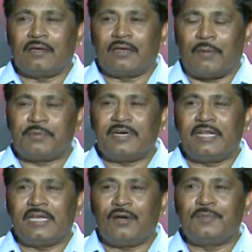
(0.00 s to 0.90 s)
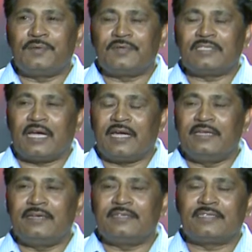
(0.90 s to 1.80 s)
after taking observation again
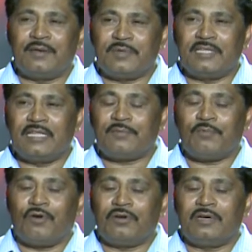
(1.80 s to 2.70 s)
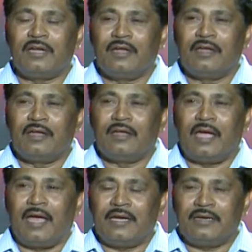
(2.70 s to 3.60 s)
it is kept in that pond,
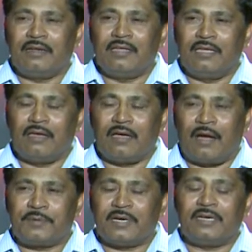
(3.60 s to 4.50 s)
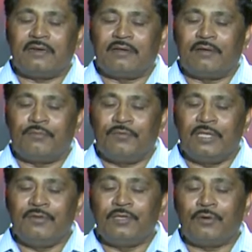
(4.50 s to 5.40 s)
and after
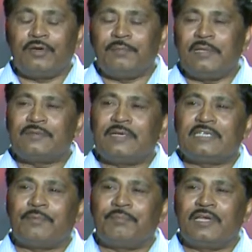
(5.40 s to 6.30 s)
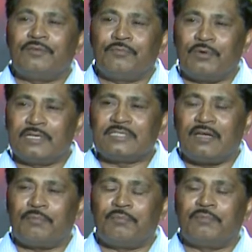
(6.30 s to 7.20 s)
without replacement sampling, once
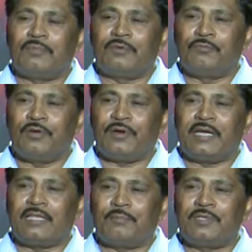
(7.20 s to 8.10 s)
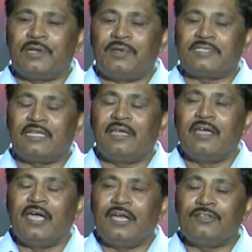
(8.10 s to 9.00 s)
we have taken observation,
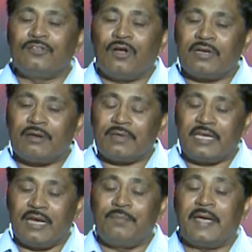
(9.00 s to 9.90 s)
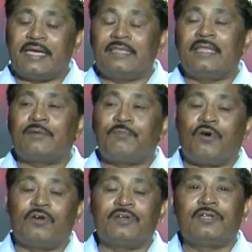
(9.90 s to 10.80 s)
it is not kept back in that pond.